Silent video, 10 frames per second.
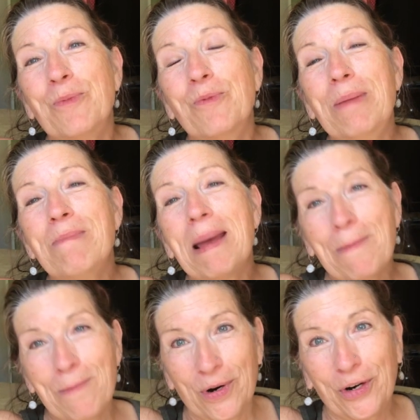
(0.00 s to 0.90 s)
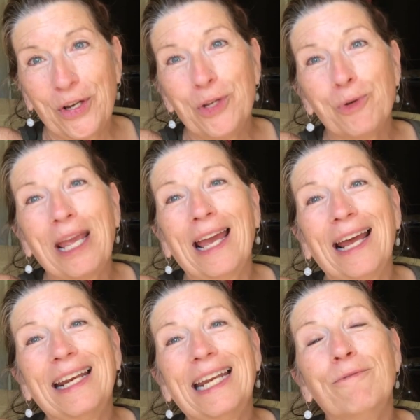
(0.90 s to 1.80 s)
Remember, you
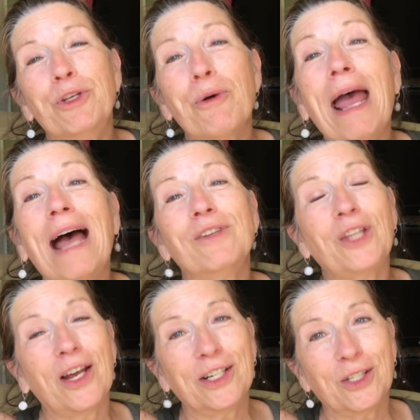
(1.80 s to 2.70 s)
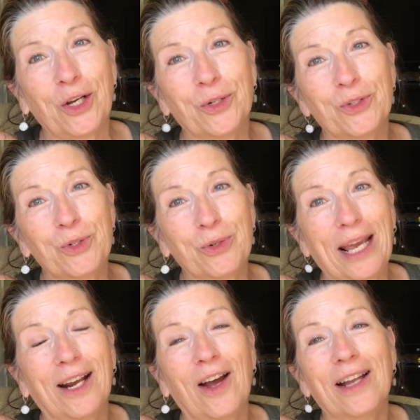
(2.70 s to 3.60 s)
can't, if you have a lot of clothes, you
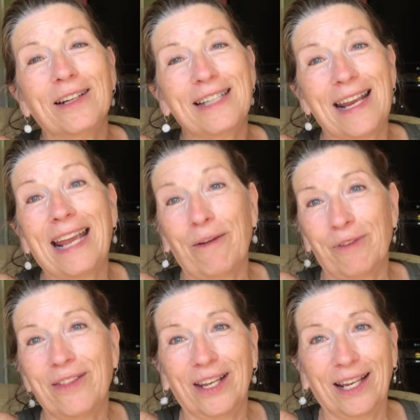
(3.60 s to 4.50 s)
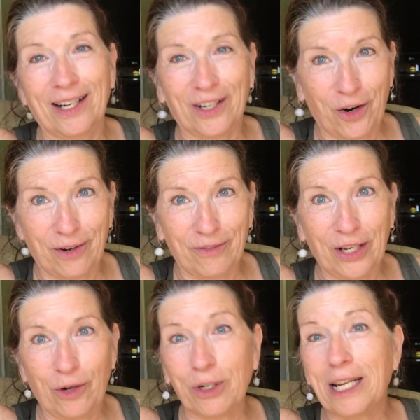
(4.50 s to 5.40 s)
cannot take everything in an
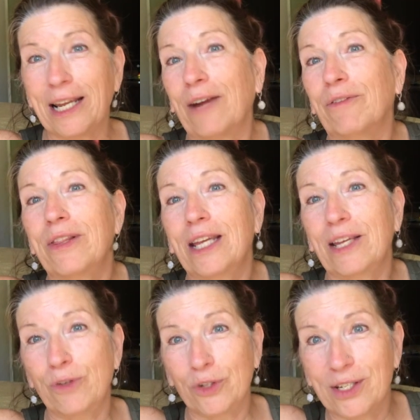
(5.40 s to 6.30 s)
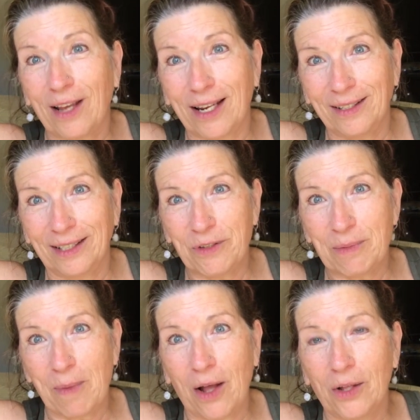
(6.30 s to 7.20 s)
RV or take everything if you decide to live
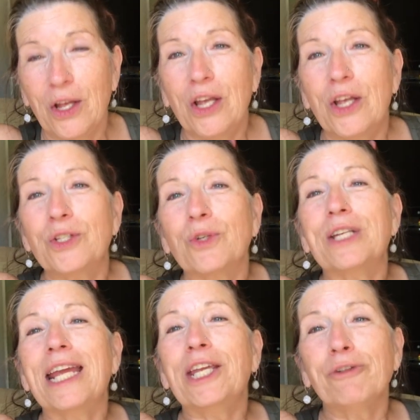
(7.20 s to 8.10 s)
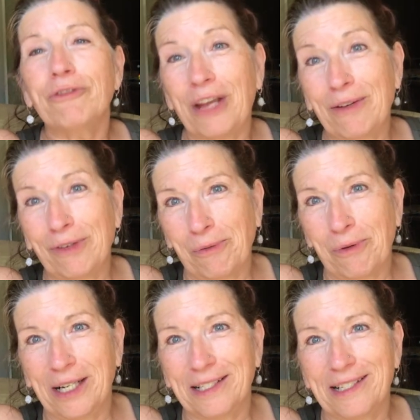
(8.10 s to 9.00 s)
small. So take your favorite
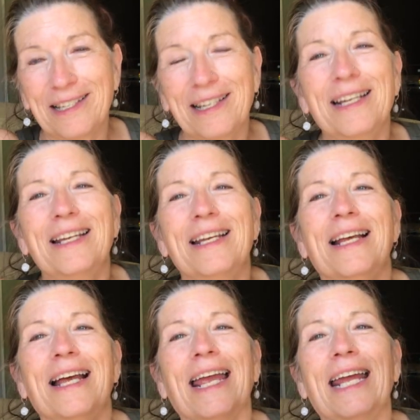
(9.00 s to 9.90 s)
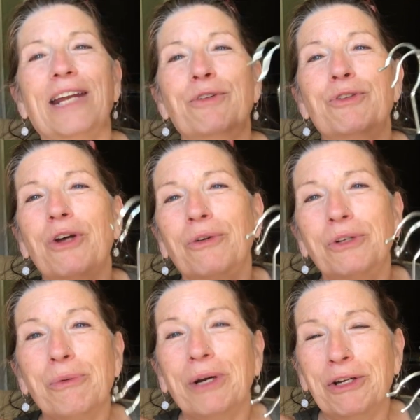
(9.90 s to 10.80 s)
ones. And if you don't
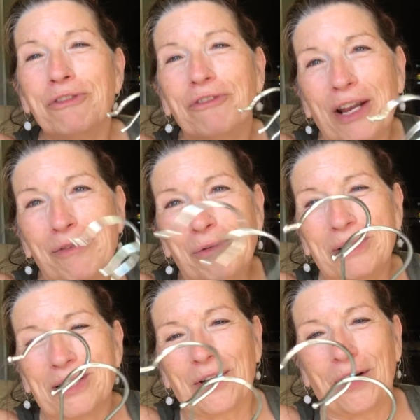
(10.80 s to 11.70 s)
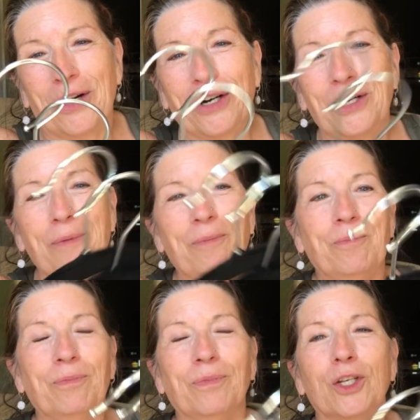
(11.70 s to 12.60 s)
know what your favorite ones are,
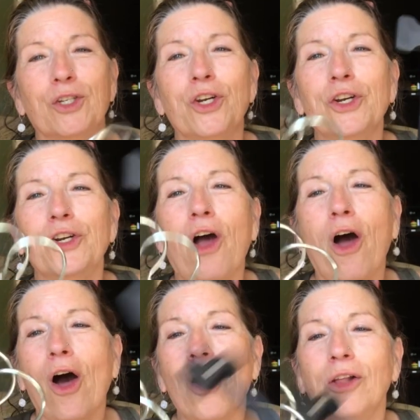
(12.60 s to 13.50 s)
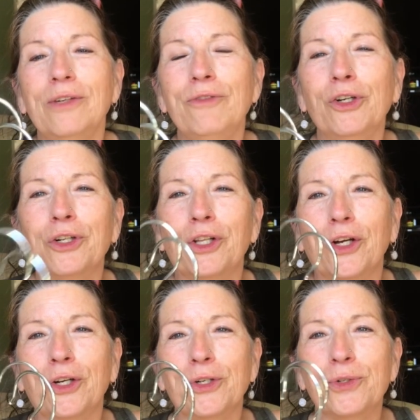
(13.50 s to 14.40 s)
turn all of your
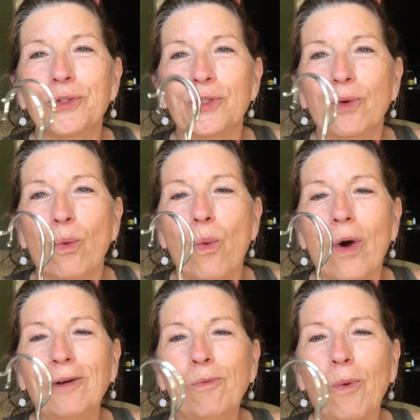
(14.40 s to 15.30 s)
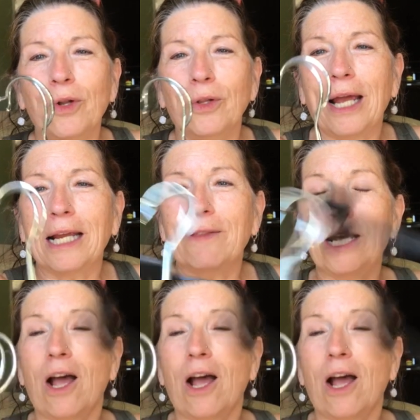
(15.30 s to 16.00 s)
clothes, like